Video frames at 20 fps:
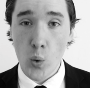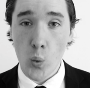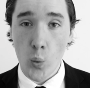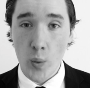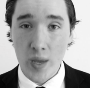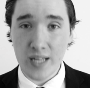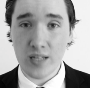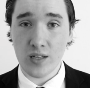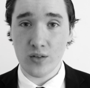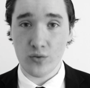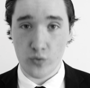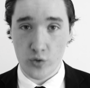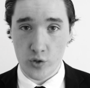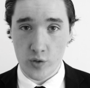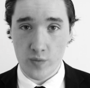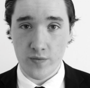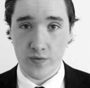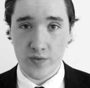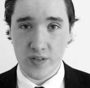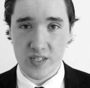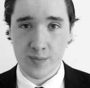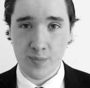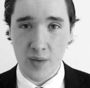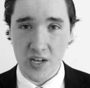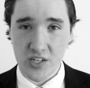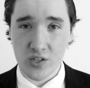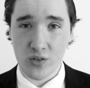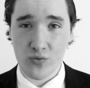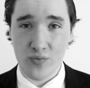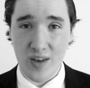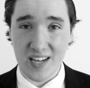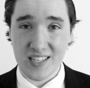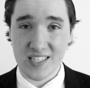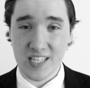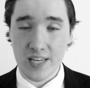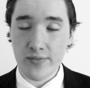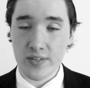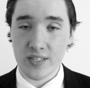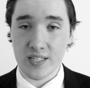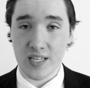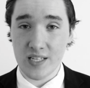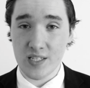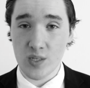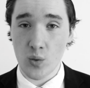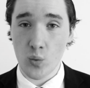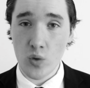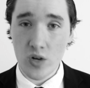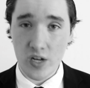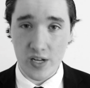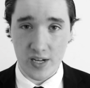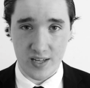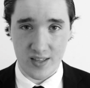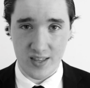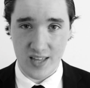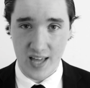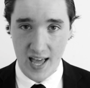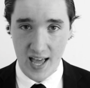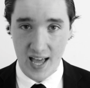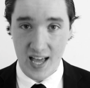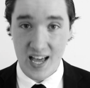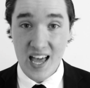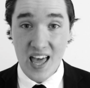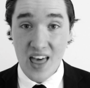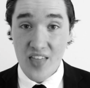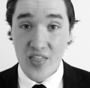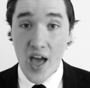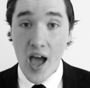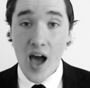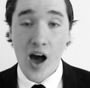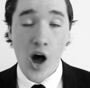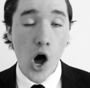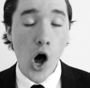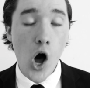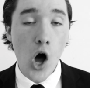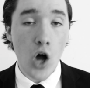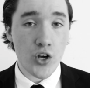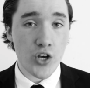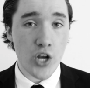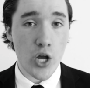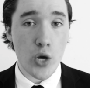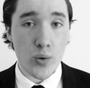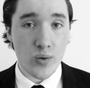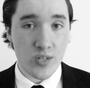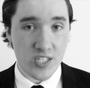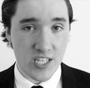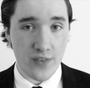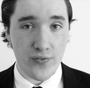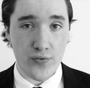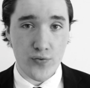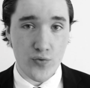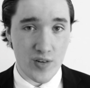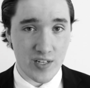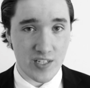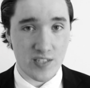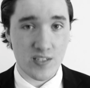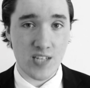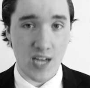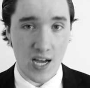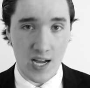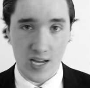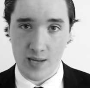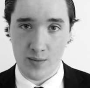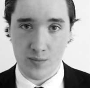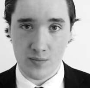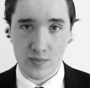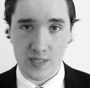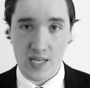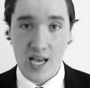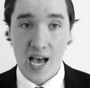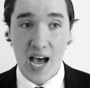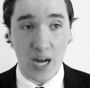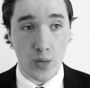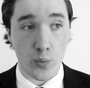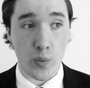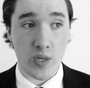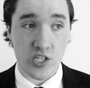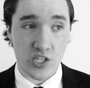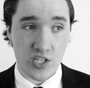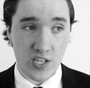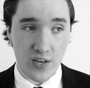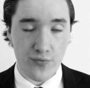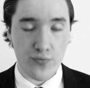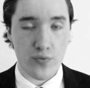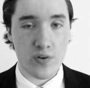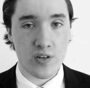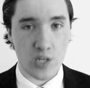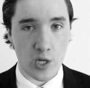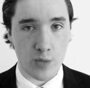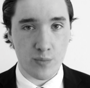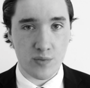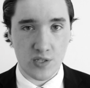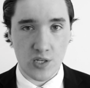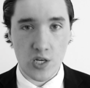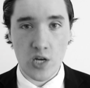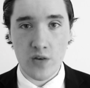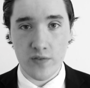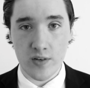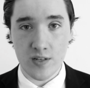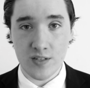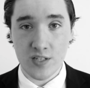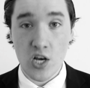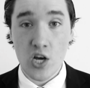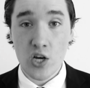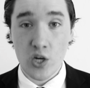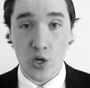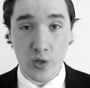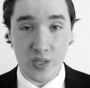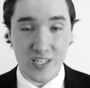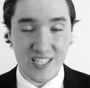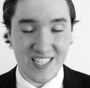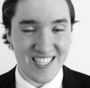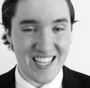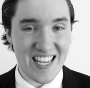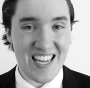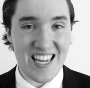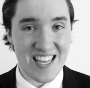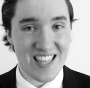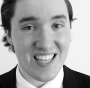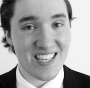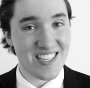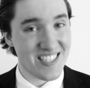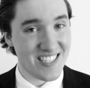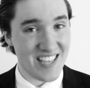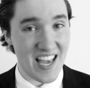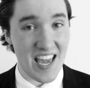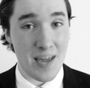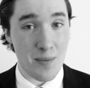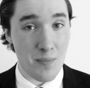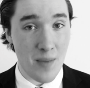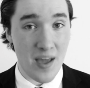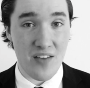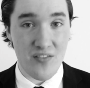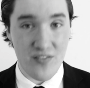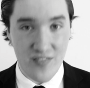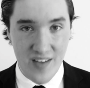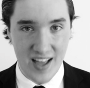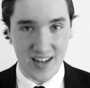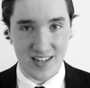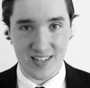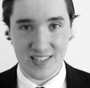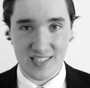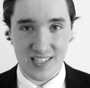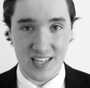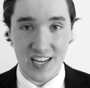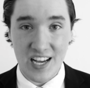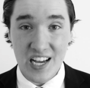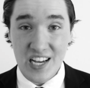wiggle room for special relativity to work there. There are no different times at which different observers could see the same events.